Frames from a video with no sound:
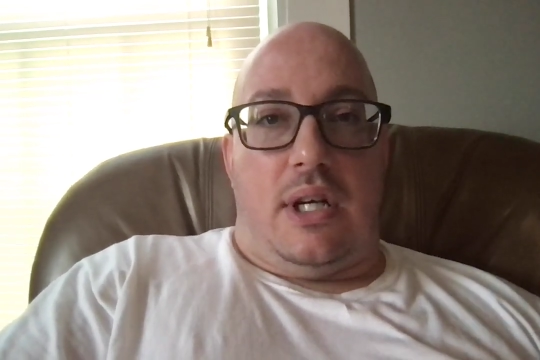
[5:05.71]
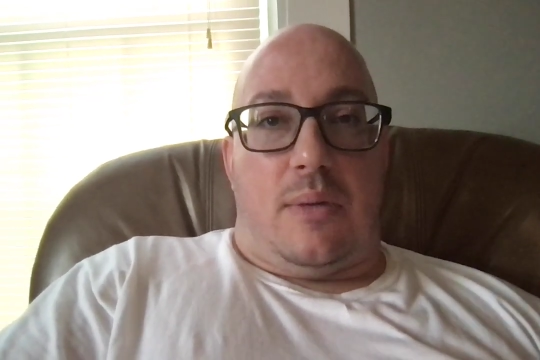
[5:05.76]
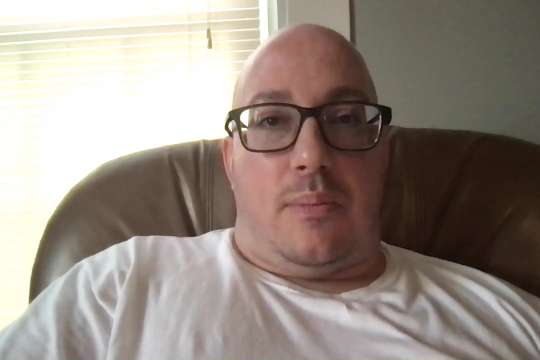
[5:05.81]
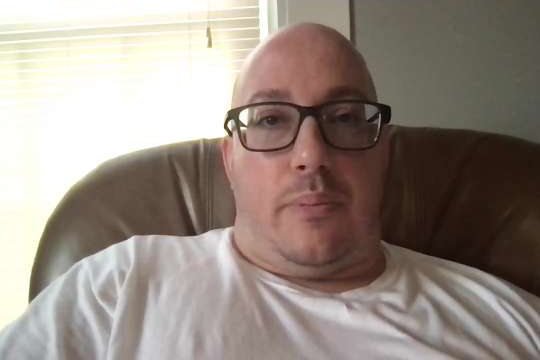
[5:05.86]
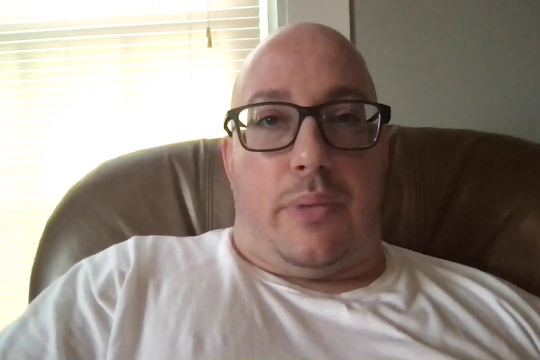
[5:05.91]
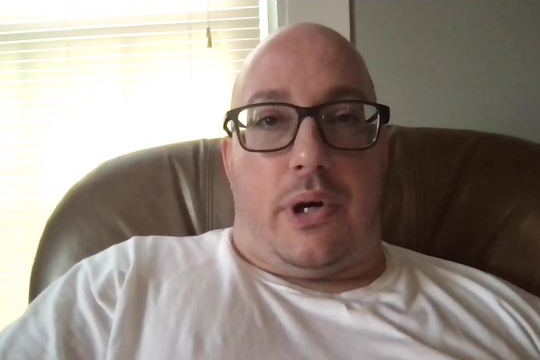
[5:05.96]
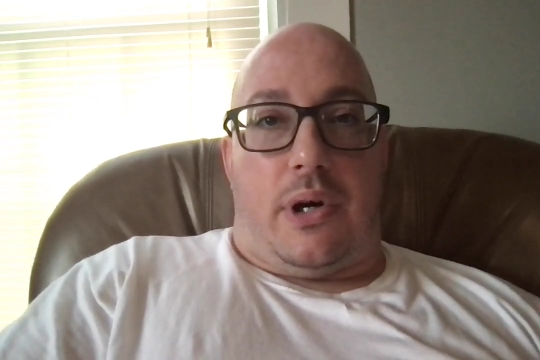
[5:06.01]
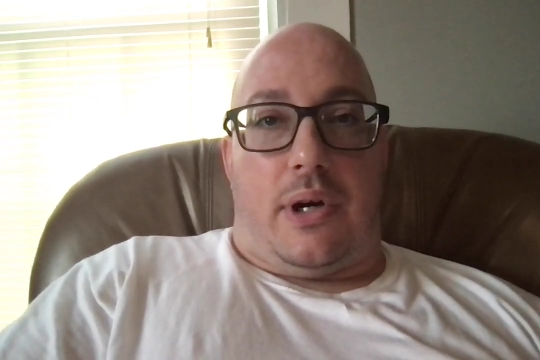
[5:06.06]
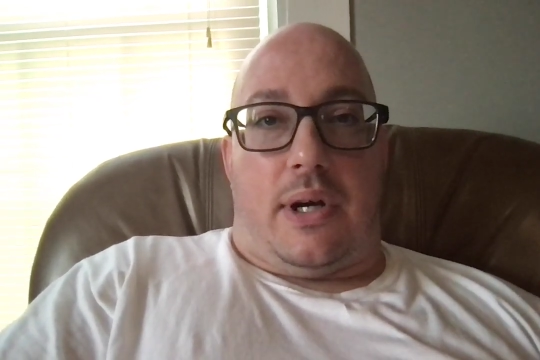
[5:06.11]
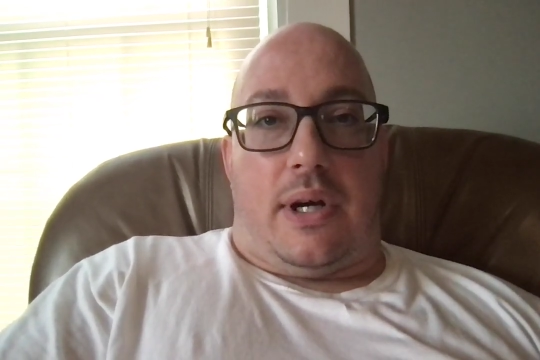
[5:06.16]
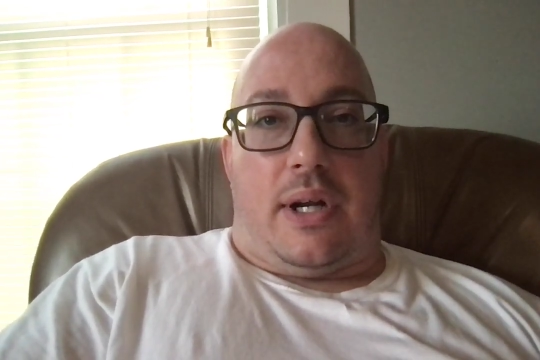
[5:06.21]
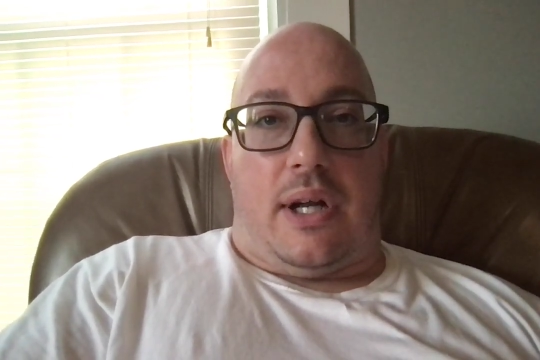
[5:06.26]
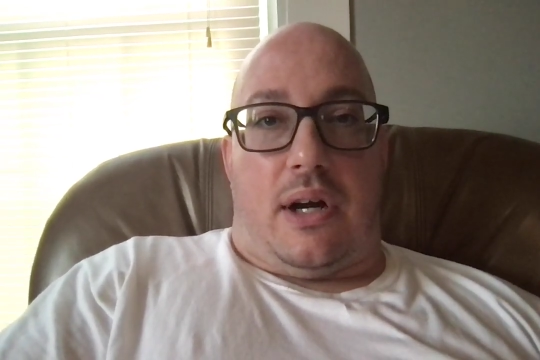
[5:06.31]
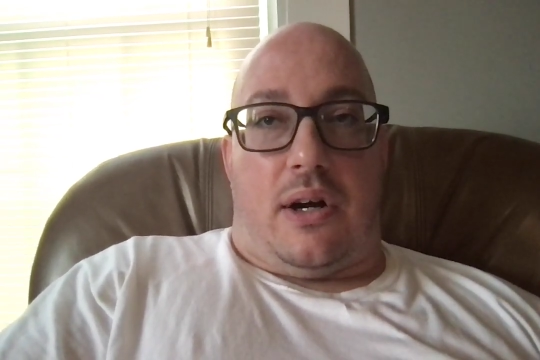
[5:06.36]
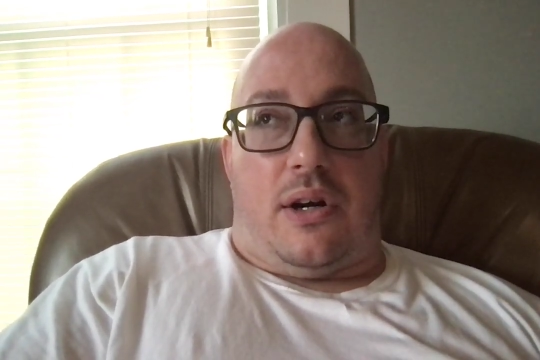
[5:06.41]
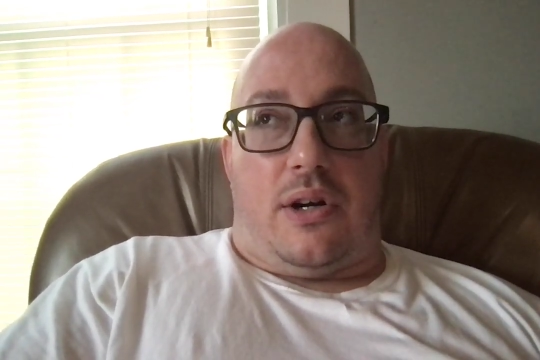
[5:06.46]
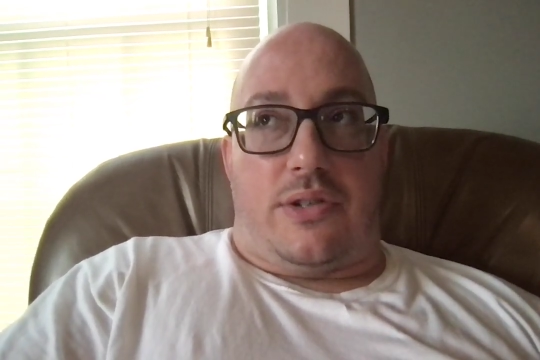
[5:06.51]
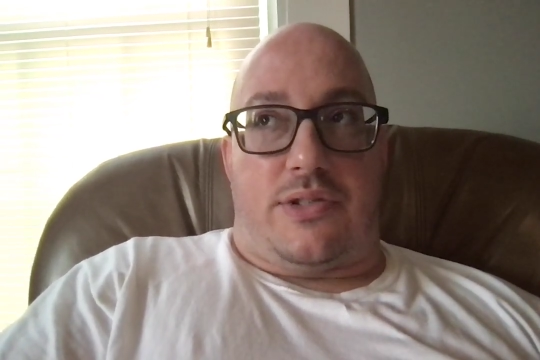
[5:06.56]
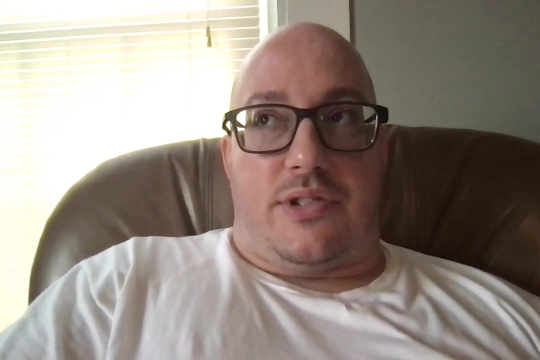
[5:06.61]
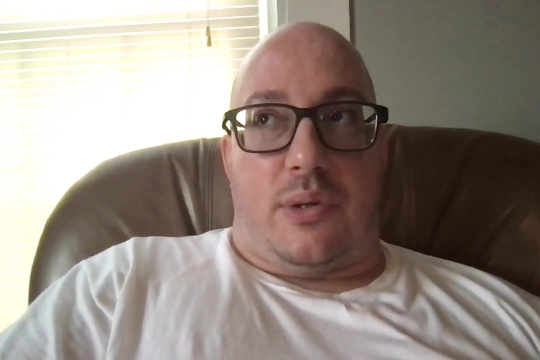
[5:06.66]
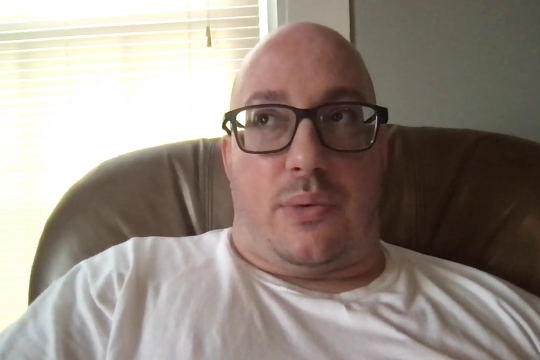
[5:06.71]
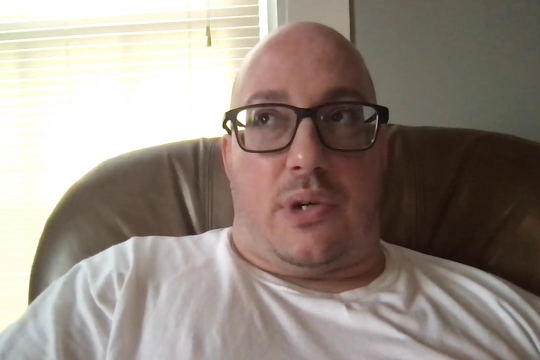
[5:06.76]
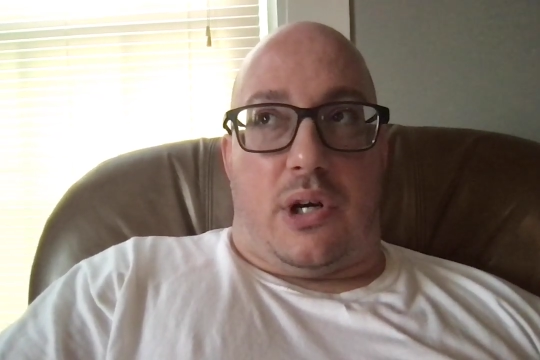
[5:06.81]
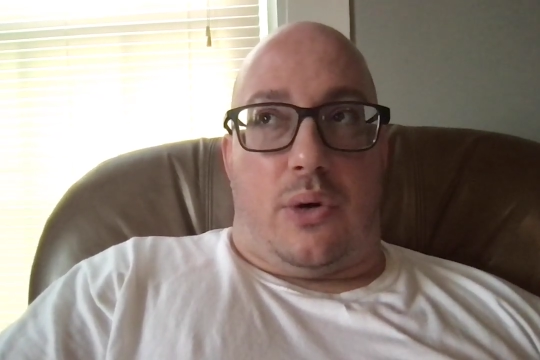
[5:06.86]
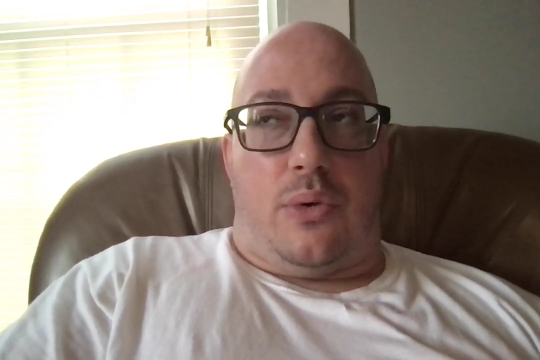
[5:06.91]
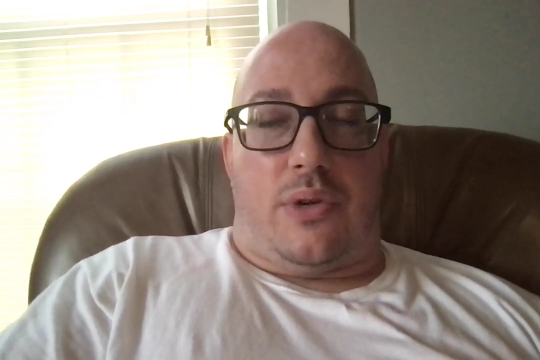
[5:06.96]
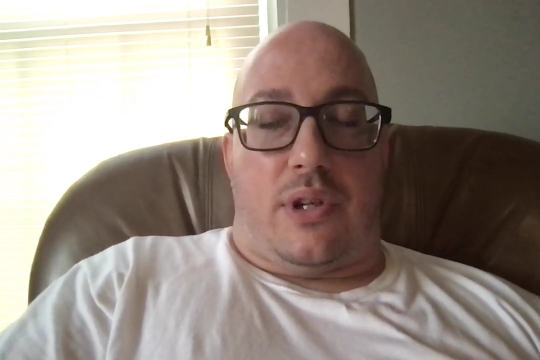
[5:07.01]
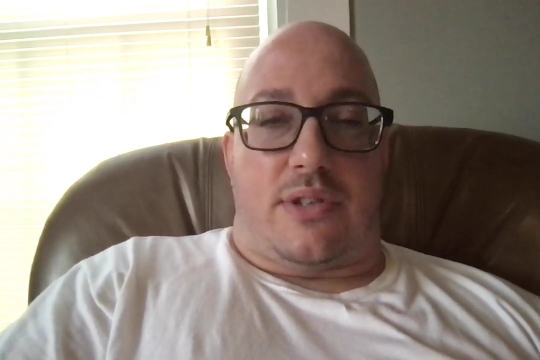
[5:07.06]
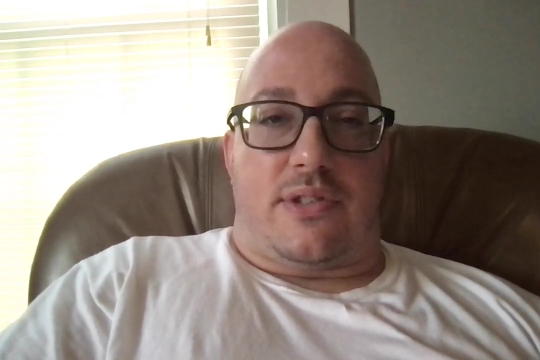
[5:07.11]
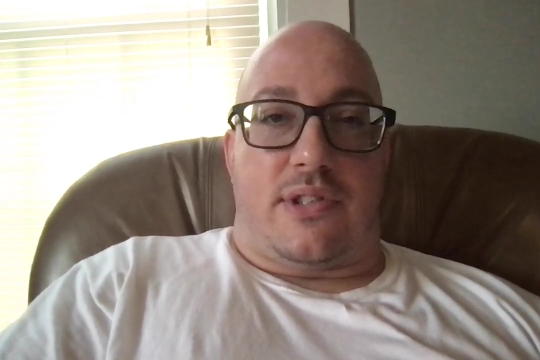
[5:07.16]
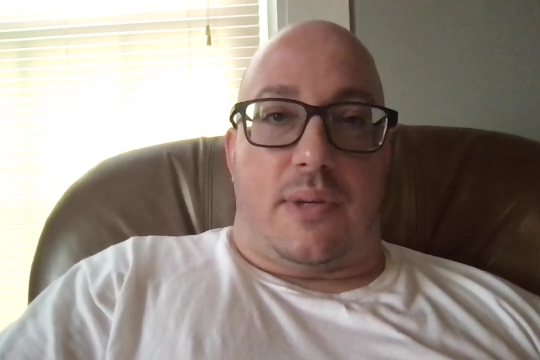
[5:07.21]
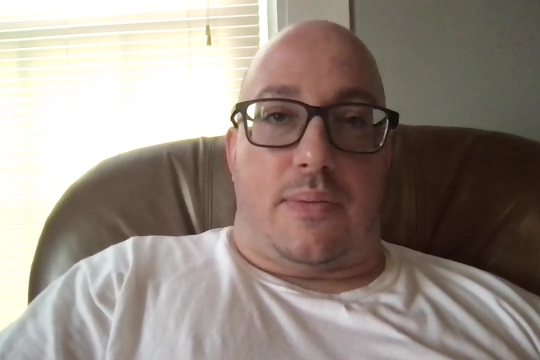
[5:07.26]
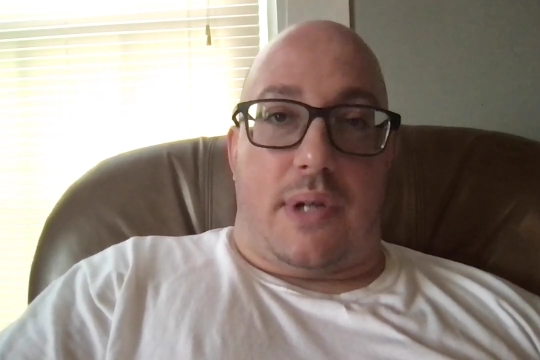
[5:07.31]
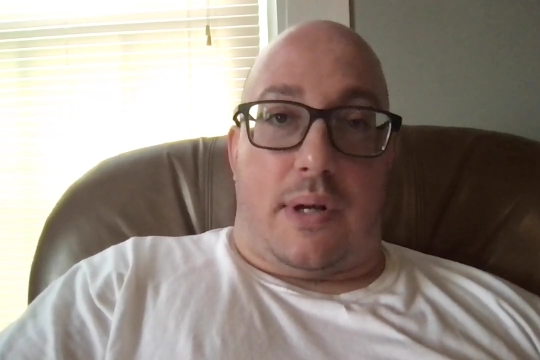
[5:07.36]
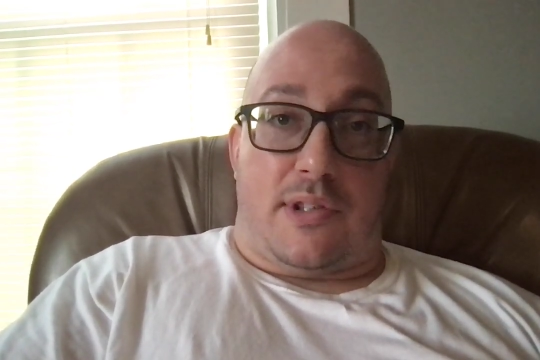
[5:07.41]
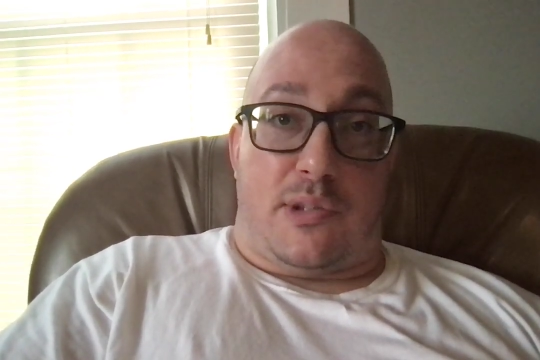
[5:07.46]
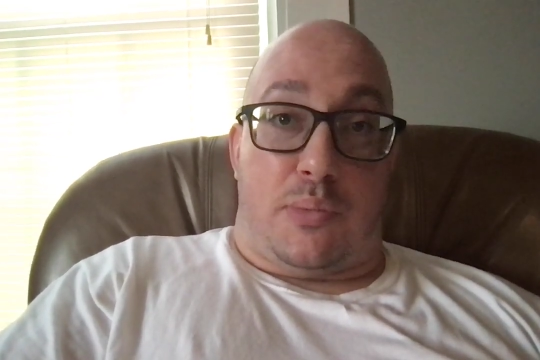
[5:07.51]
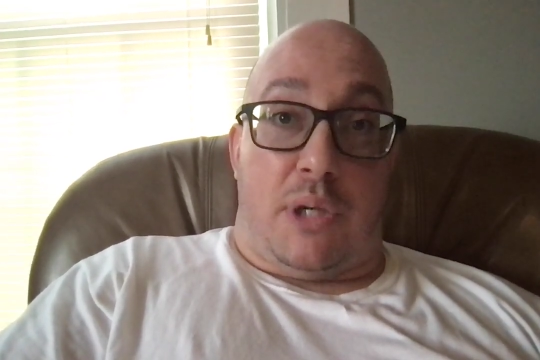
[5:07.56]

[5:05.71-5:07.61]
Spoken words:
but I also know that sometimes